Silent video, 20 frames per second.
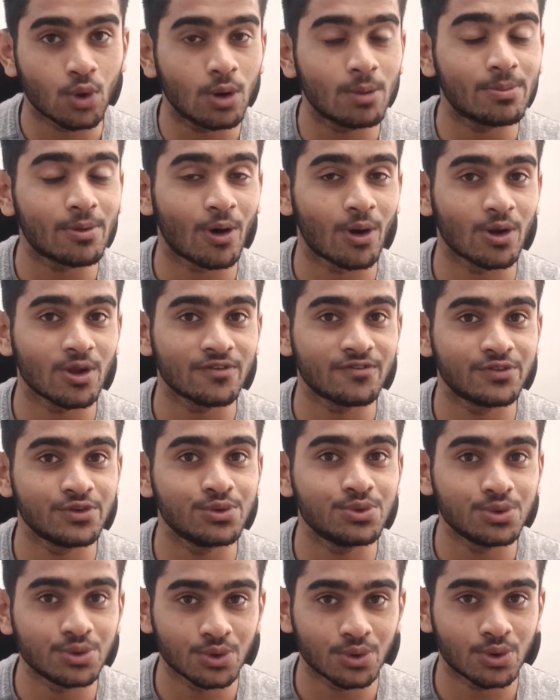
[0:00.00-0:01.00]
hope all of
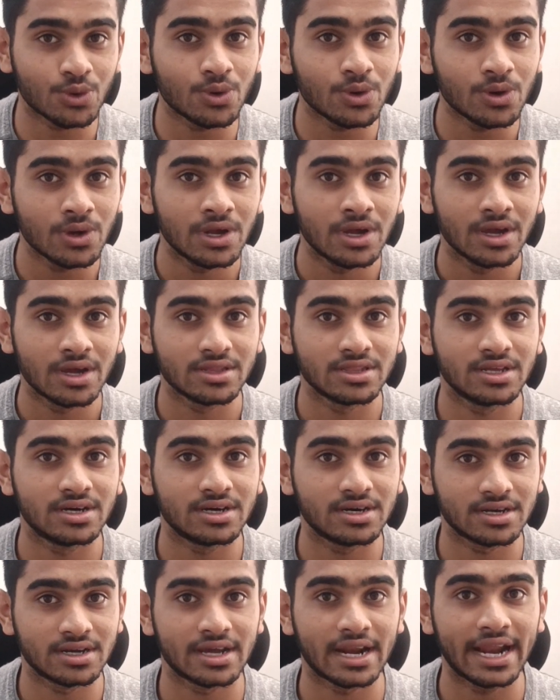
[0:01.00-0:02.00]
you know
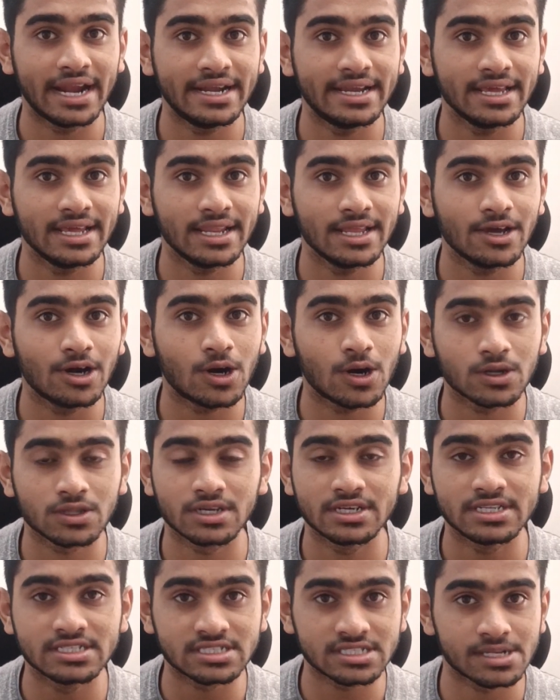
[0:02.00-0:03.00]
the criteria or
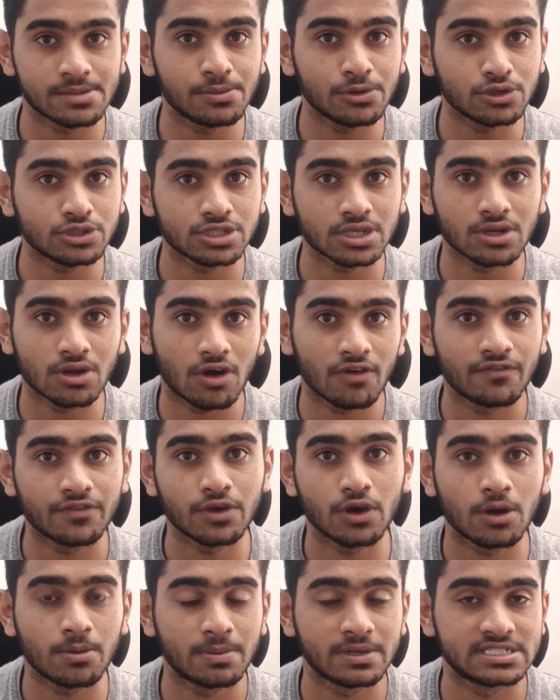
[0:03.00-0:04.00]
the distribution of
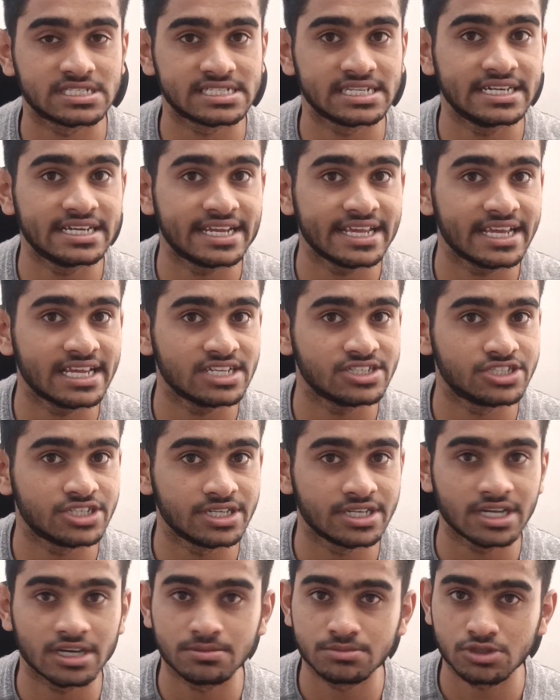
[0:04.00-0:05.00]
your percentage
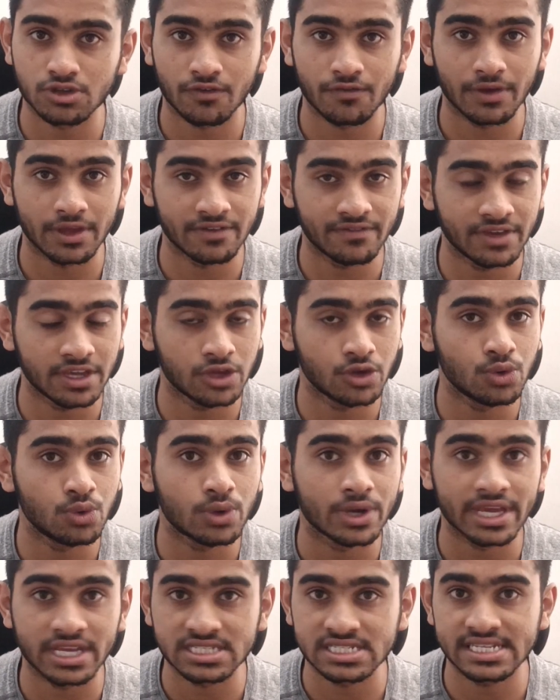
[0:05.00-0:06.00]
in terms of giving
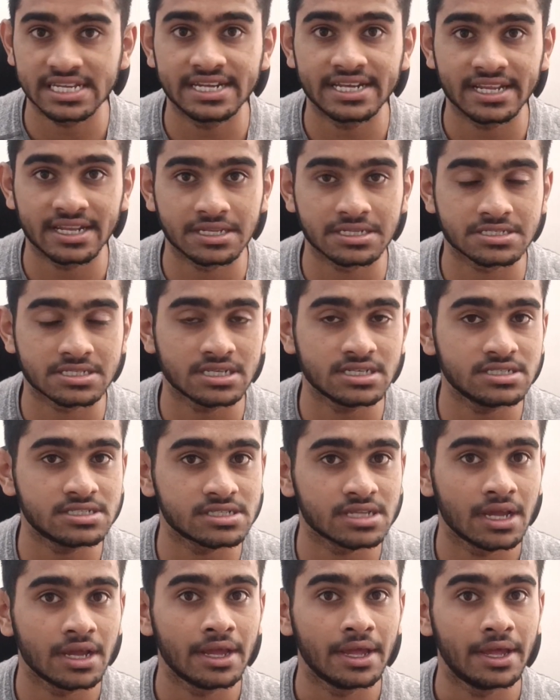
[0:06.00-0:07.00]
you KCET
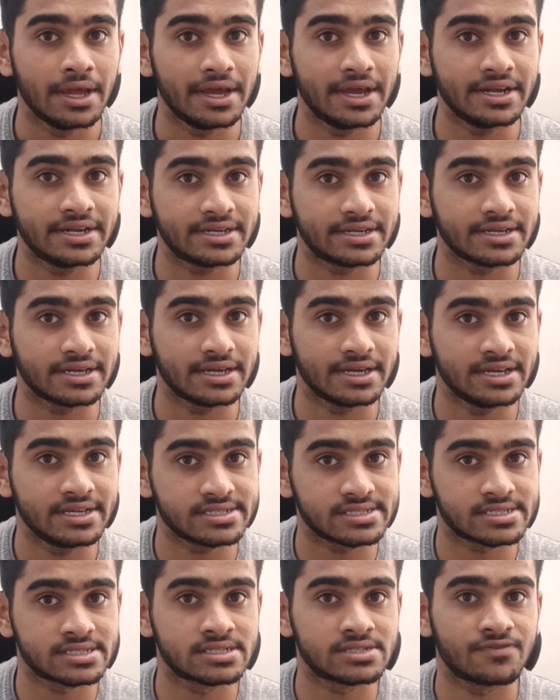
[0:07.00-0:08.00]
results. It
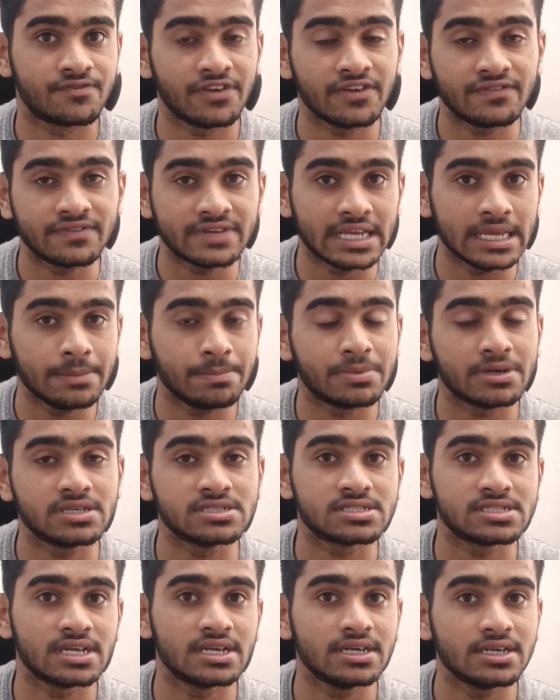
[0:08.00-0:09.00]
is
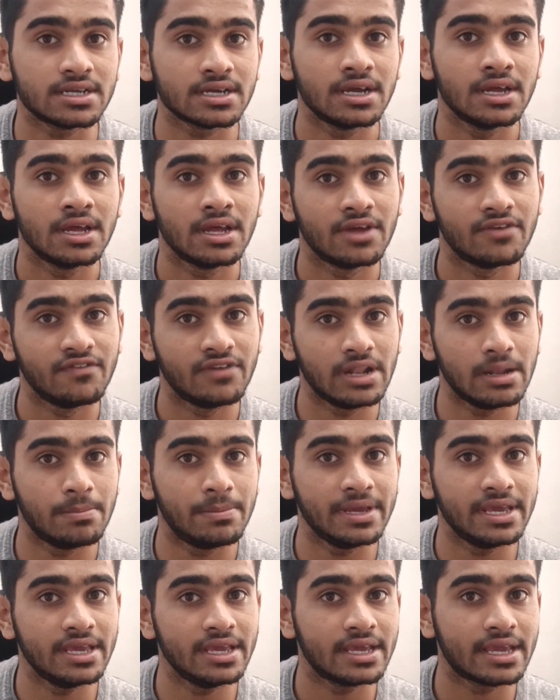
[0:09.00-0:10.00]
50% will
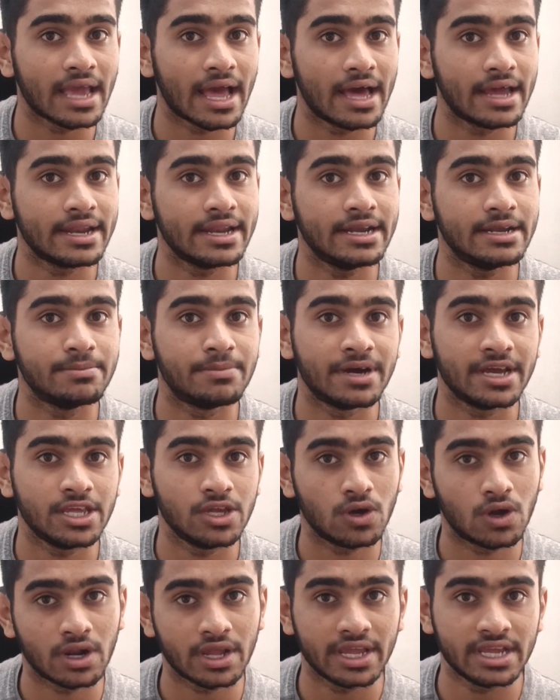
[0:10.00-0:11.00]
be carried by
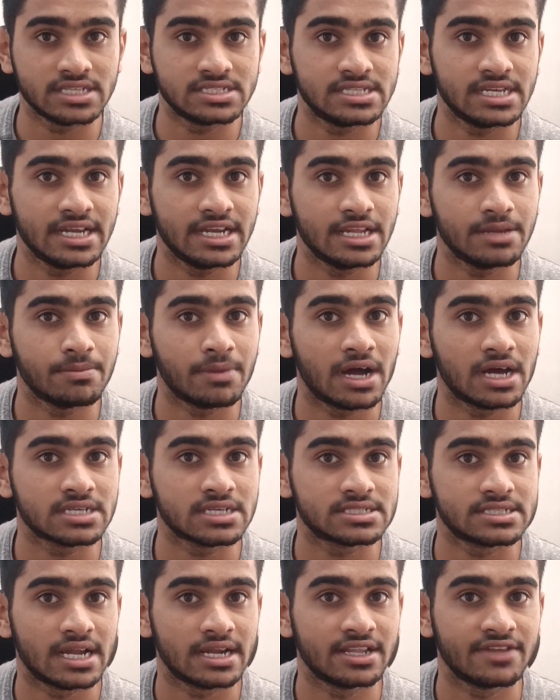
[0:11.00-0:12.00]
your KCET
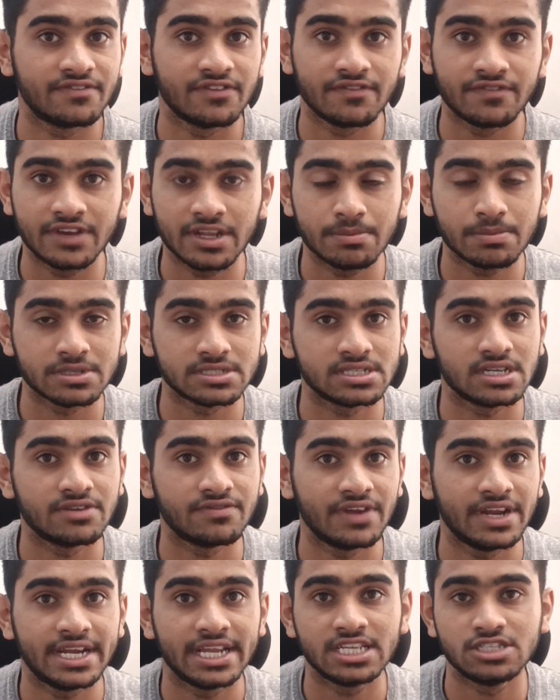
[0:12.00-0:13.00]
marks, and the 50%
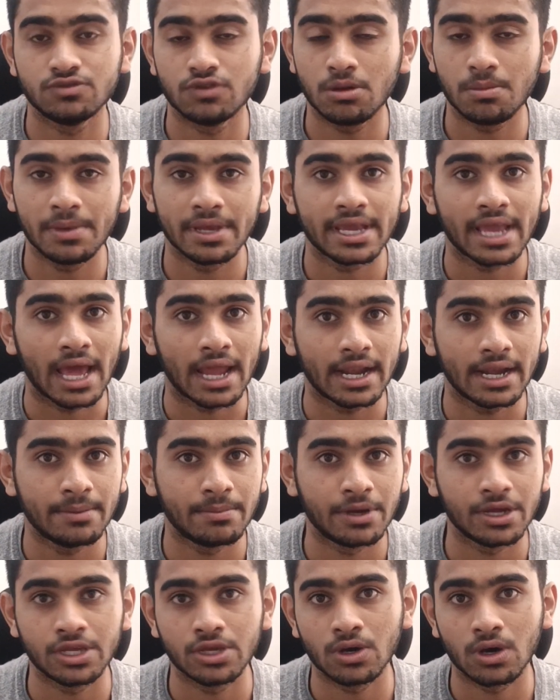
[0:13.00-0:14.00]
weightage will be carried
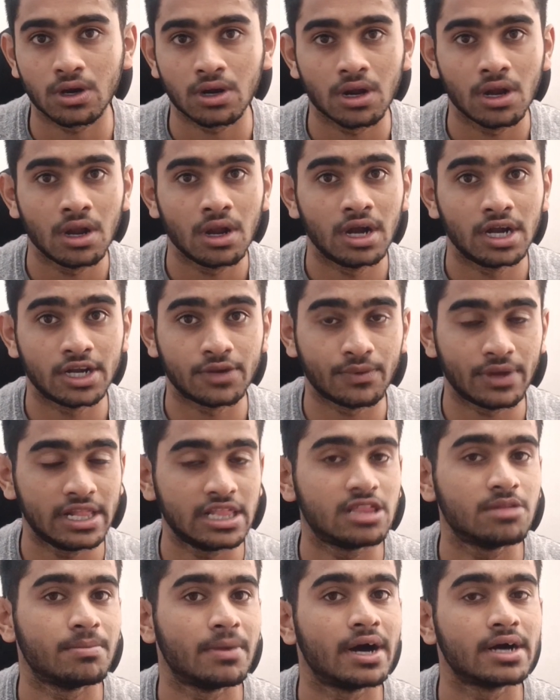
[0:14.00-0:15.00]
by your
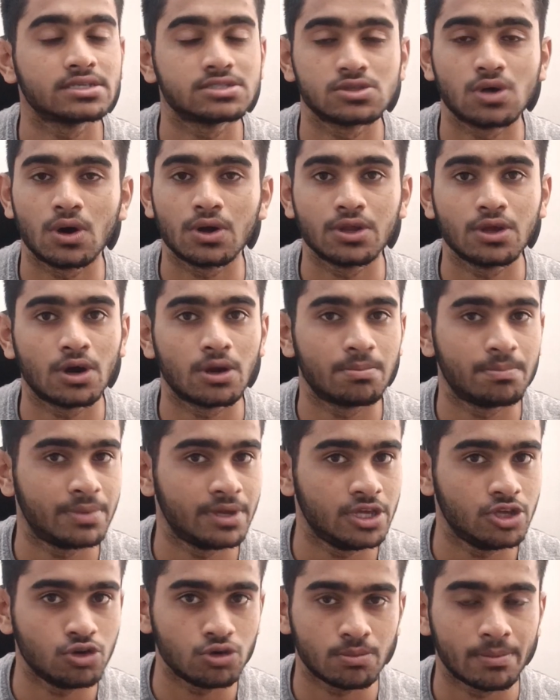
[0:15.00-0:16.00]
12th marks or your
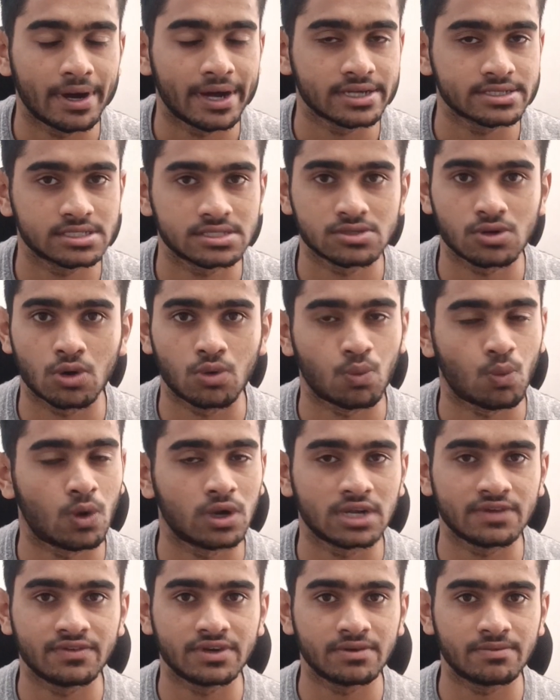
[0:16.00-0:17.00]
PU marks or
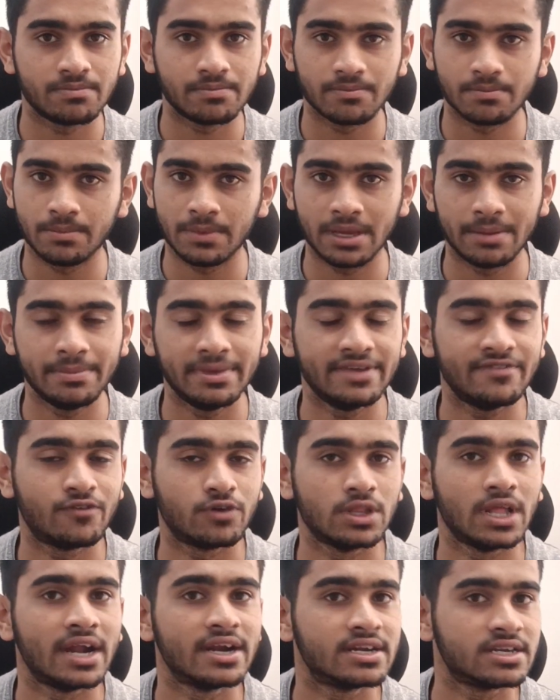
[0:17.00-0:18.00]
whatever may be
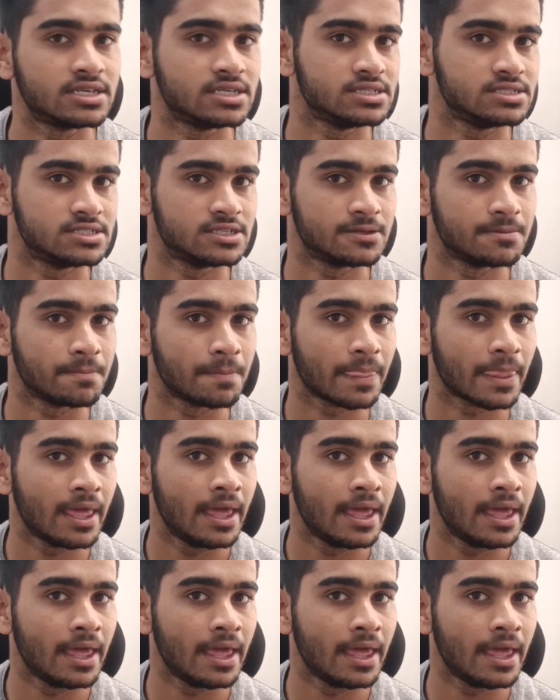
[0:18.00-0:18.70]
for that reason.